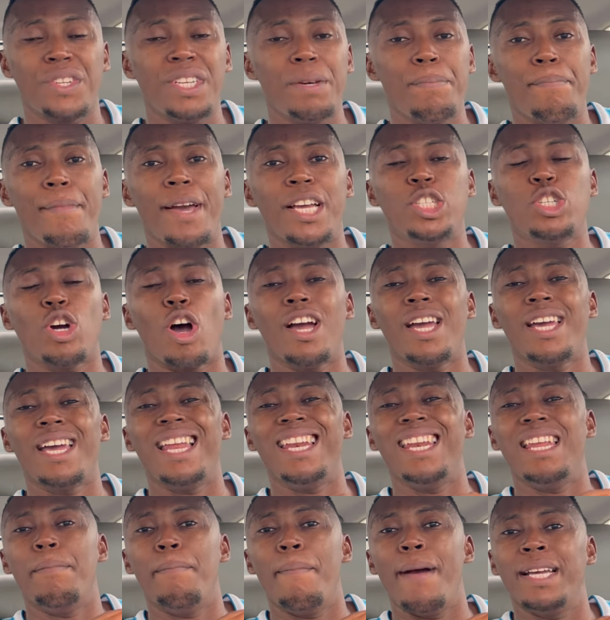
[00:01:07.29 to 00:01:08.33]
the major
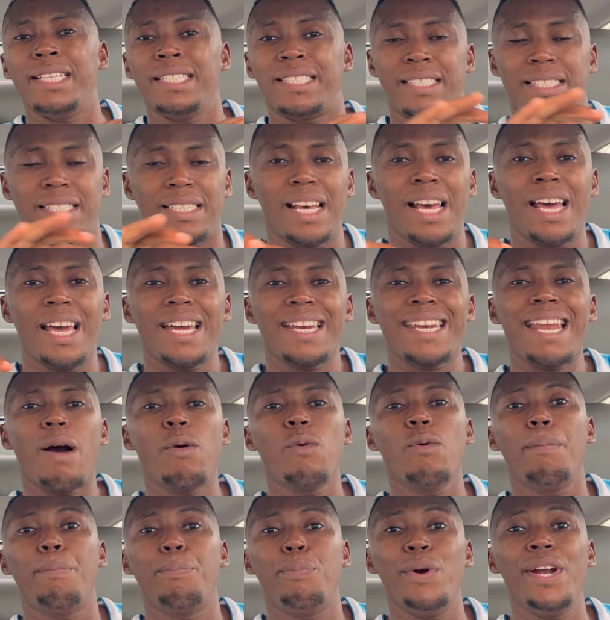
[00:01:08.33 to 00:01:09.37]
elements
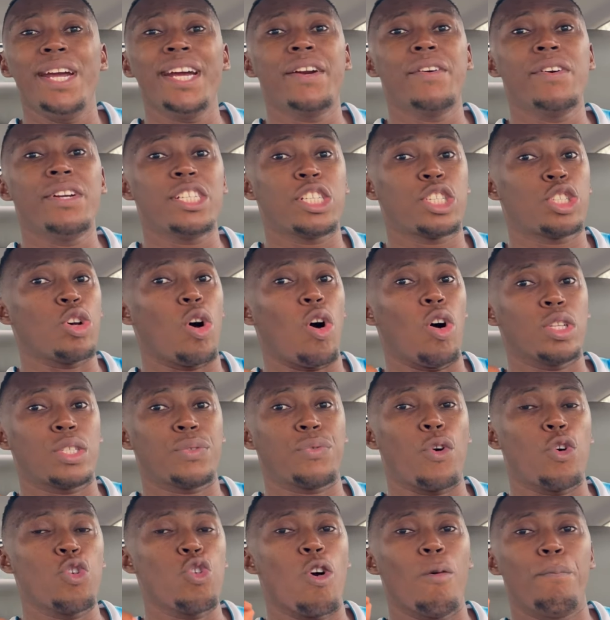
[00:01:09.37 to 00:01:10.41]
that will bring result
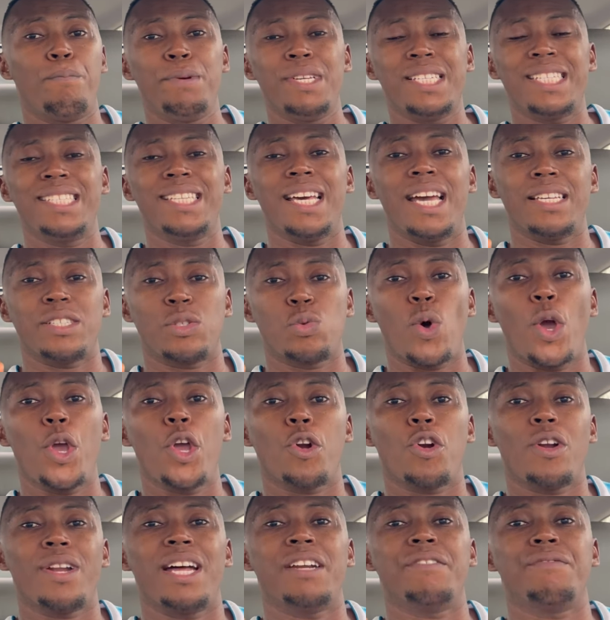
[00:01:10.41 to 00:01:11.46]
for your business when
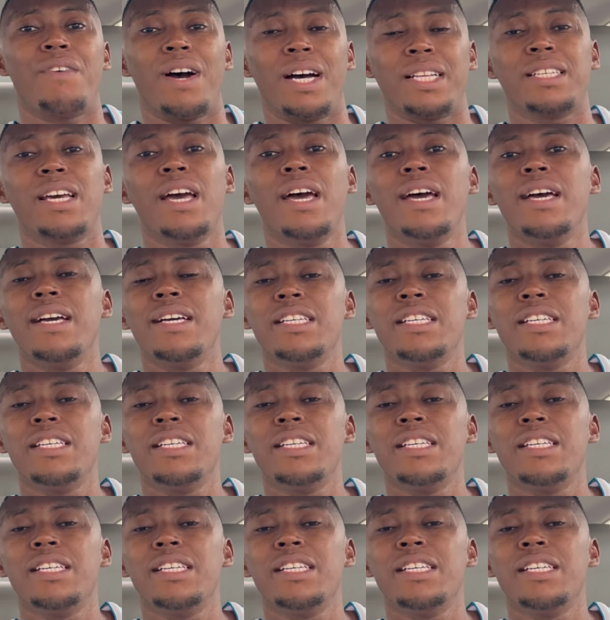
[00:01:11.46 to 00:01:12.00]
you run adverts